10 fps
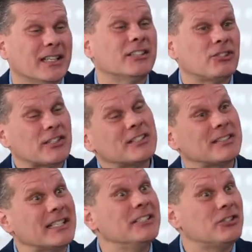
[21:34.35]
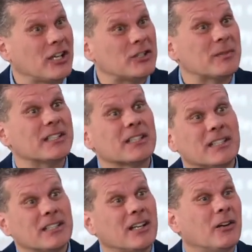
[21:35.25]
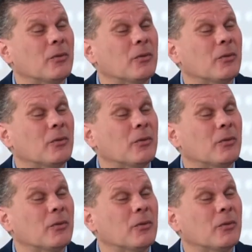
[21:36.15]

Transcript: Eh, justice in judgment uh,